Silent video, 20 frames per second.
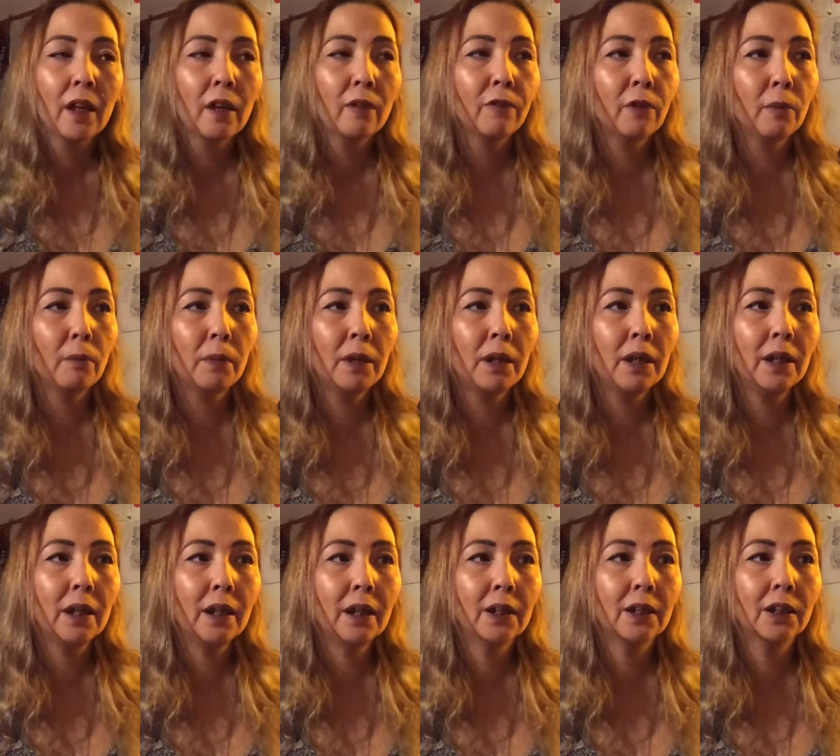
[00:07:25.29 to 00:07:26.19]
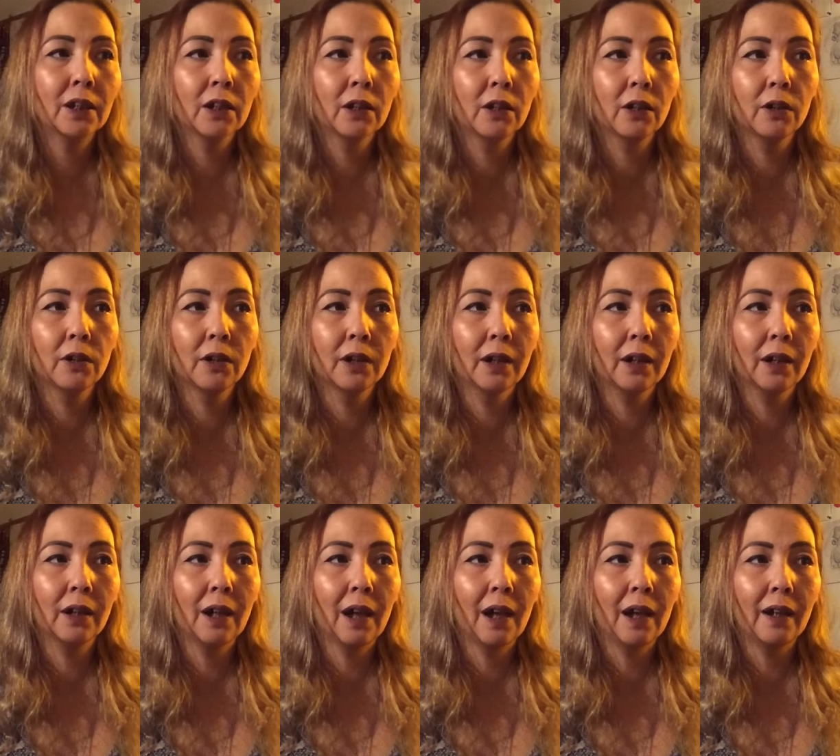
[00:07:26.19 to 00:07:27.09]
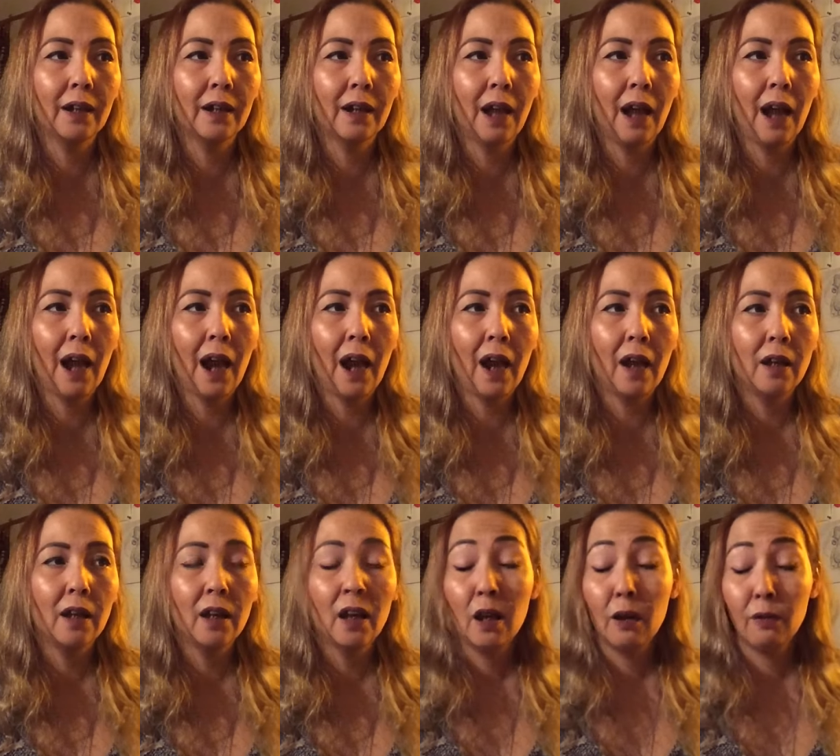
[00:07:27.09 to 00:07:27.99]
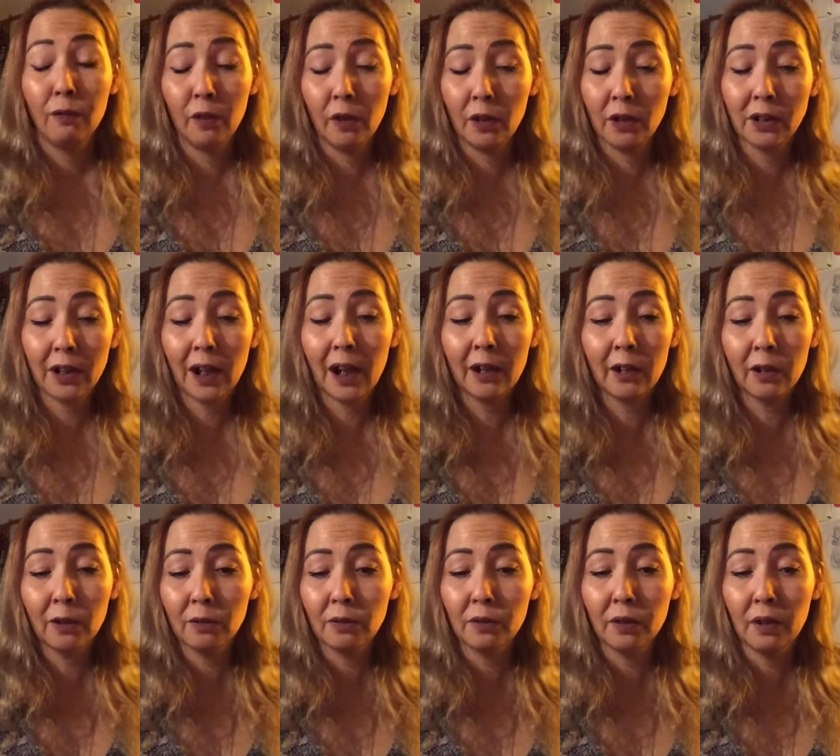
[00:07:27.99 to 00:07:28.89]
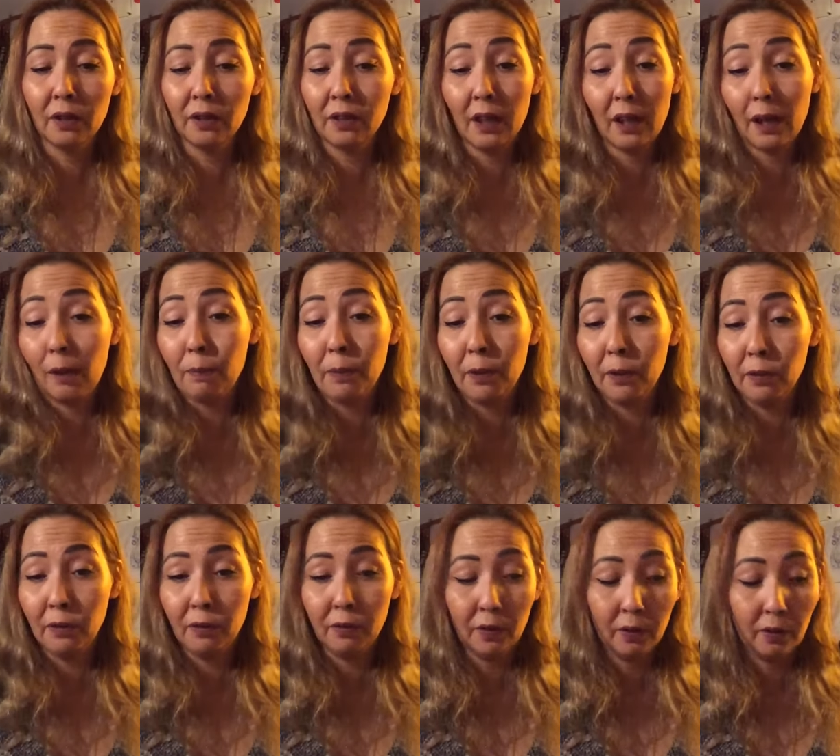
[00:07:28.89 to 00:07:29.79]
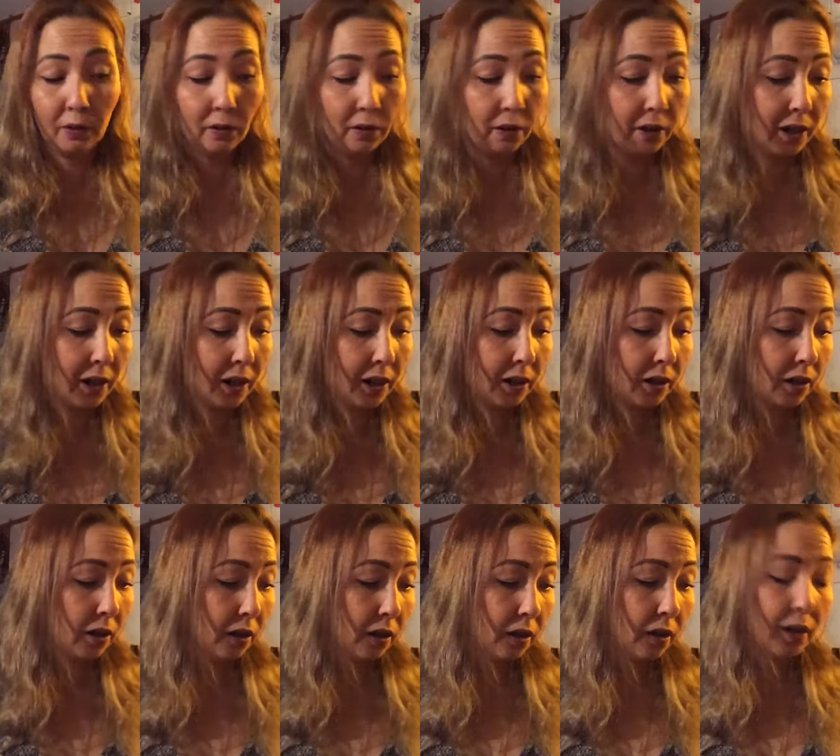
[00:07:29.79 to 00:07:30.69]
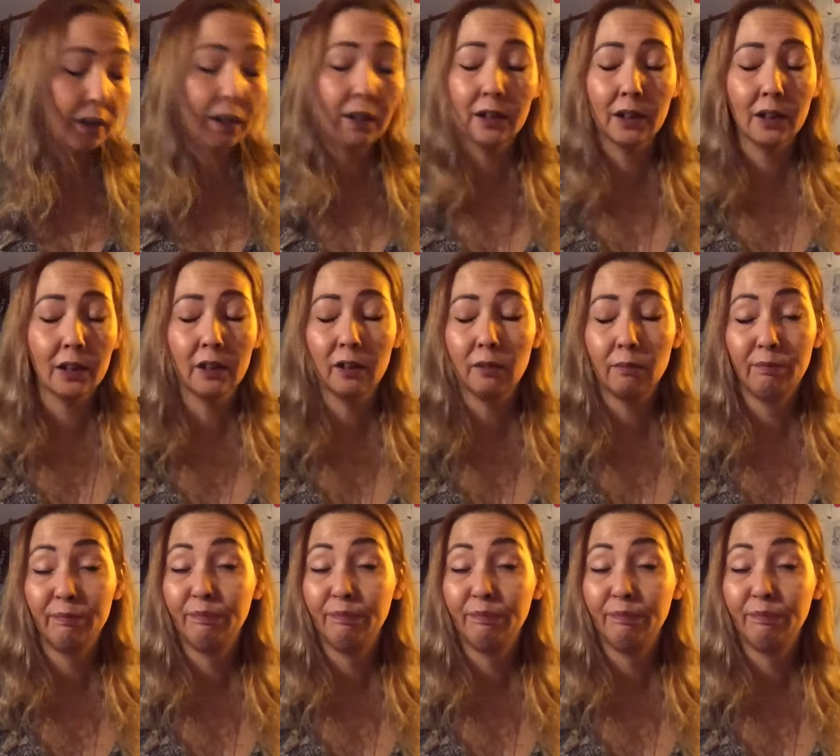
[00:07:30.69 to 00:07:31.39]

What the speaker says: For me, it's looking like, first, I don't think they are beautiful, okay? It's